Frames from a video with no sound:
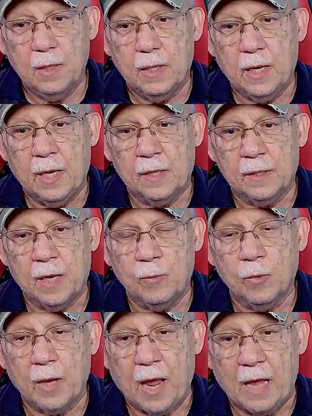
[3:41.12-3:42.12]
And they
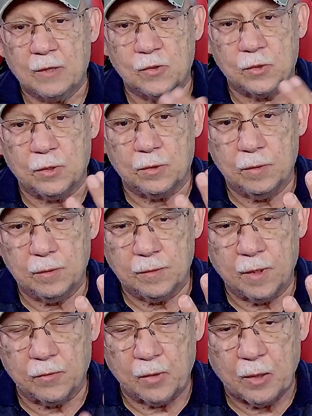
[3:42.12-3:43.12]
will answer
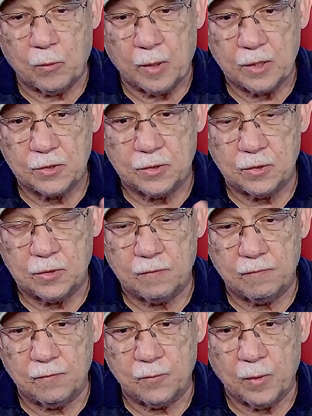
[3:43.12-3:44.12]
the three questions
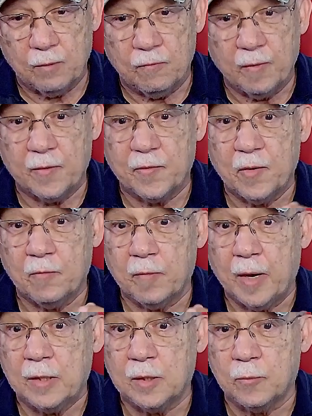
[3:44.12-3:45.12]
with very
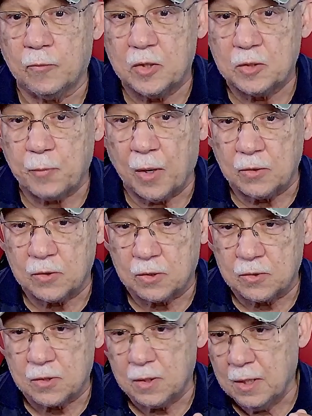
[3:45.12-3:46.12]
random
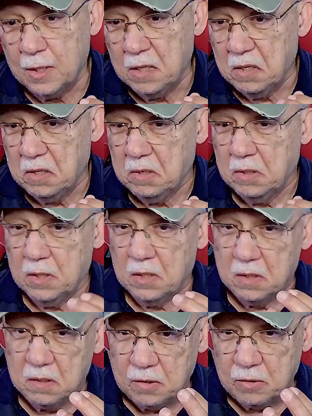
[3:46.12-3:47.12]
responses
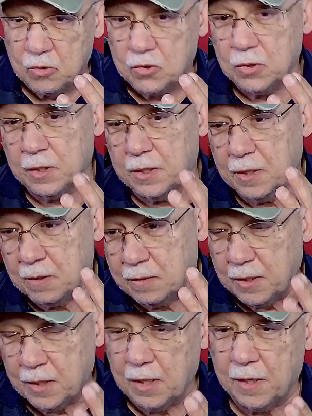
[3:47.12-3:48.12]
usually
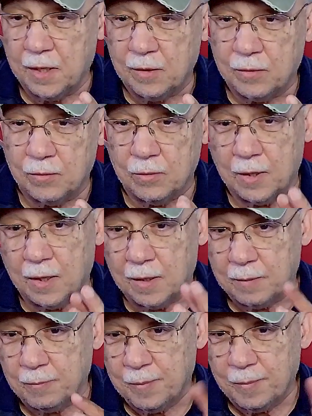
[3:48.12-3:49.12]
dealing into
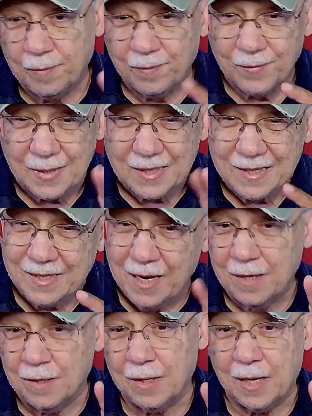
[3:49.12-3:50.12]
the
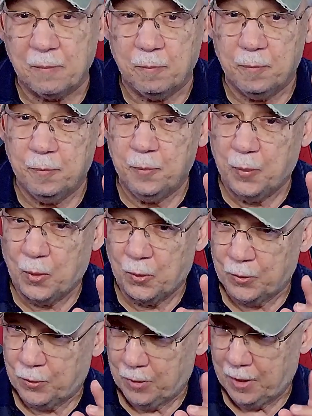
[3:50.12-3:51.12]
kind of like
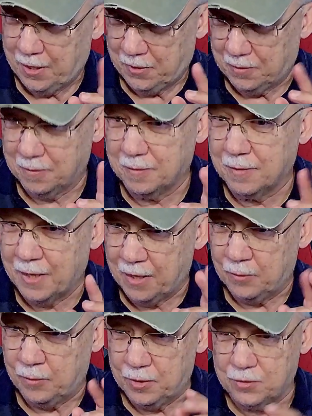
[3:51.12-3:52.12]
porno like
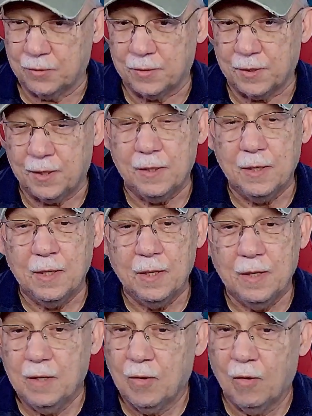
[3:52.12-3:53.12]
language okay
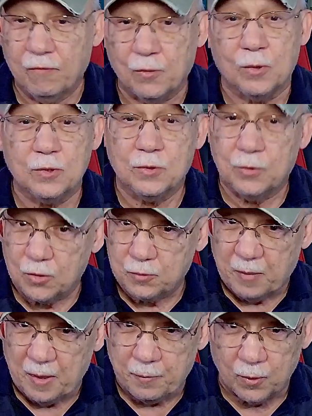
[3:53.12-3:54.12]
of course those
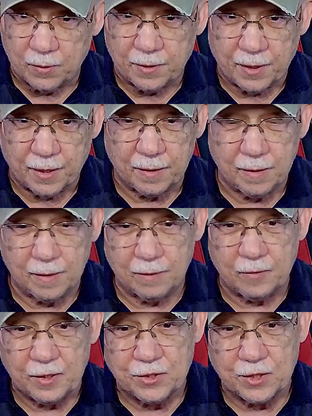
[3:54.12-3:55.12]
people get
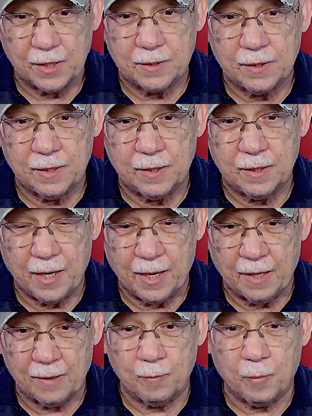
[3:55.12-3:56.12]
rejected
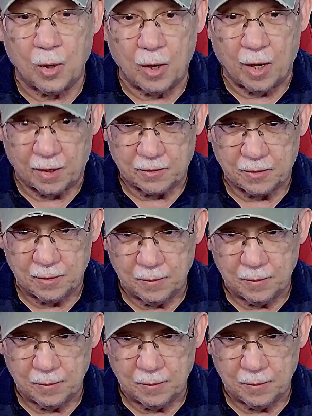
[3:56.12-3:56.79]
and blocked